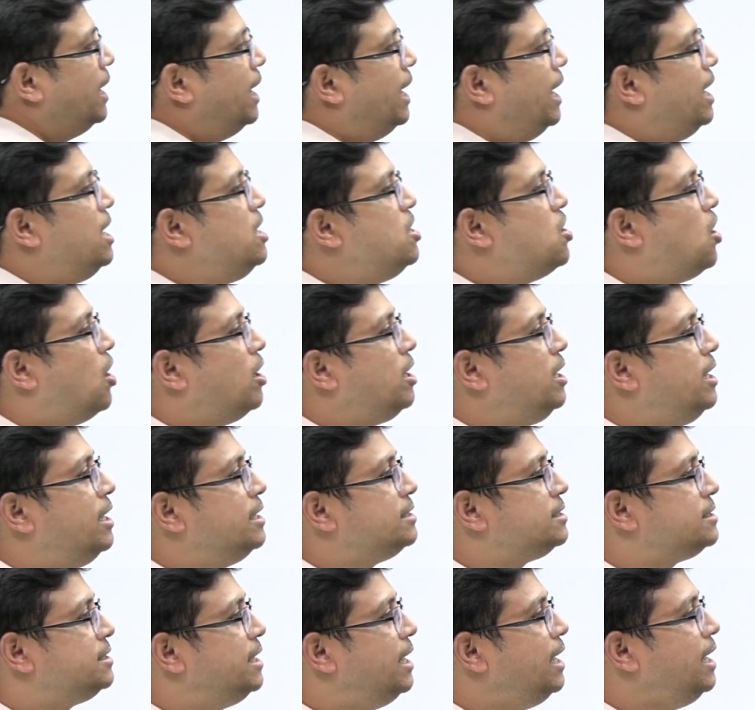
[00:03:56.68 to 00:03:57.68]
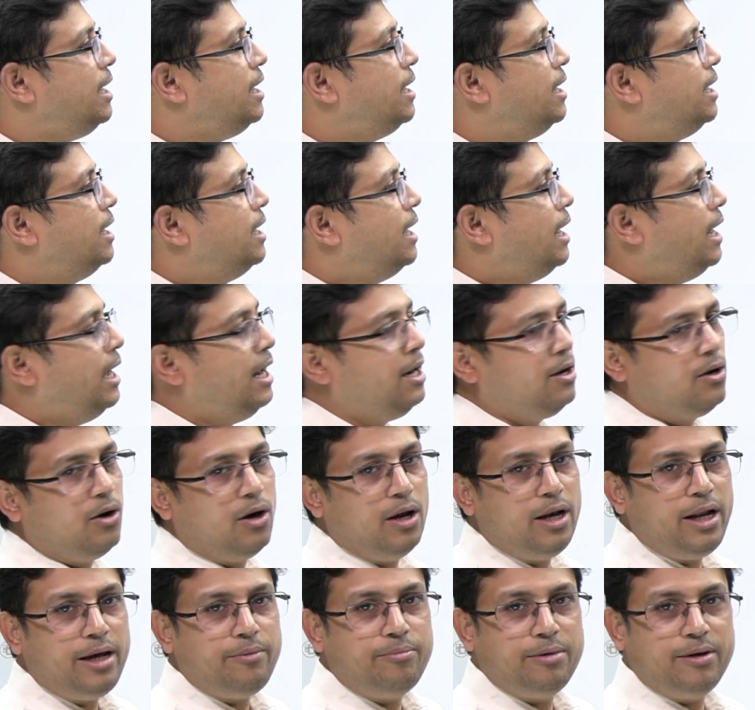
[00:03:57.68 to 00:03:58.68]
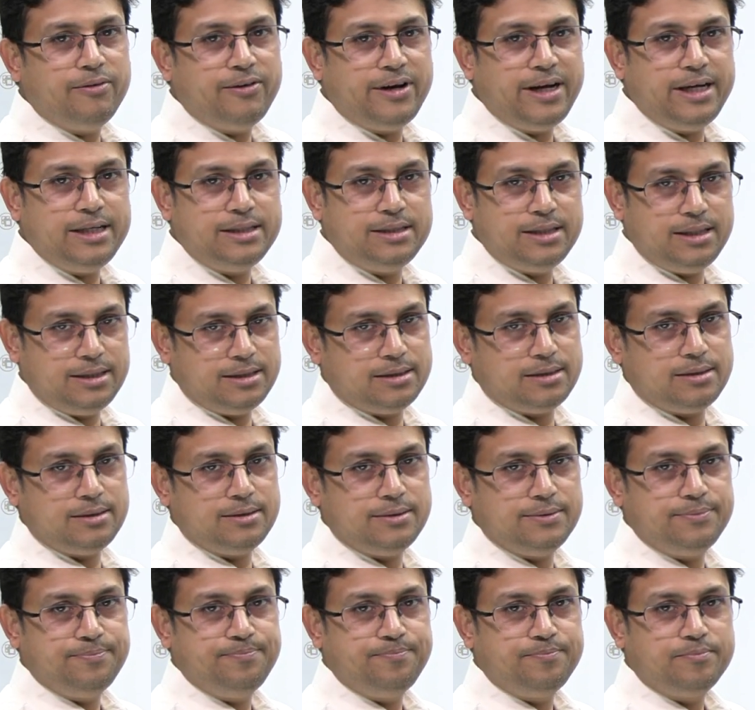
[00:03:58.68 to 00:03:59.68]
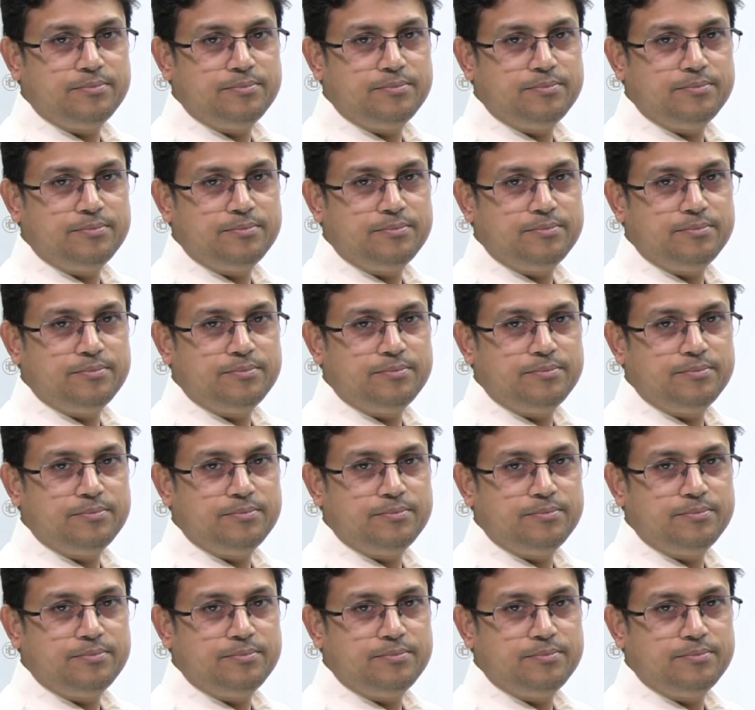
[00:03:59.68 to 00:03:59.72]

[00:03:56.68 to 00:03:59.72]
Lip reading: a non-distilled alcoholic beverages.